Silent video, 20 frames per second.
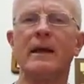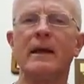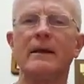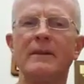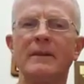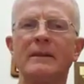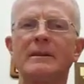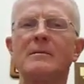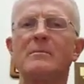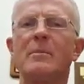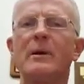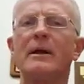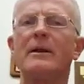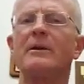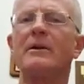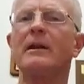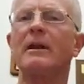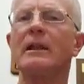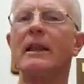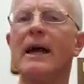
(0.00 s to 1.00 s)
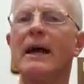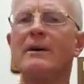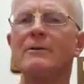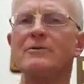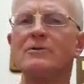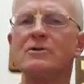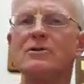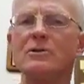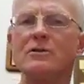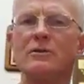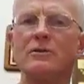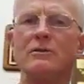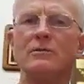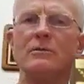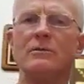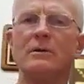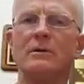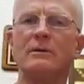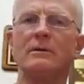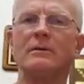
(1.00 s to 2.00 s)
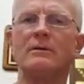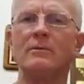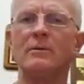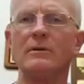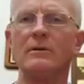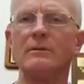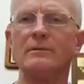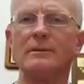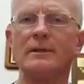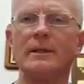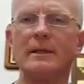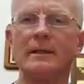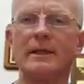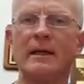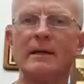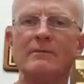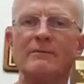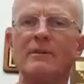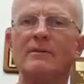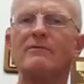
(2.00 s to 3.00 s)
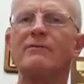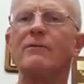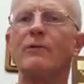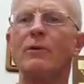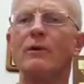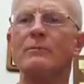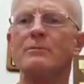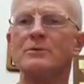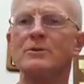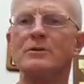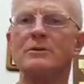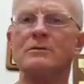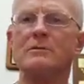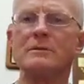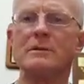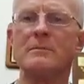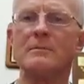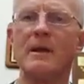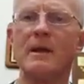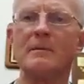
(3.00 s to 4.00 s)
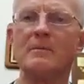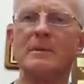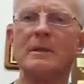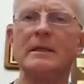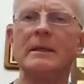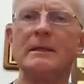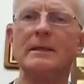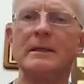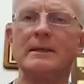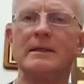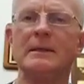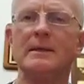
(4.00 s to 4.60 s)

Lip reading: I think the better it allows you or kind of informs you to maybe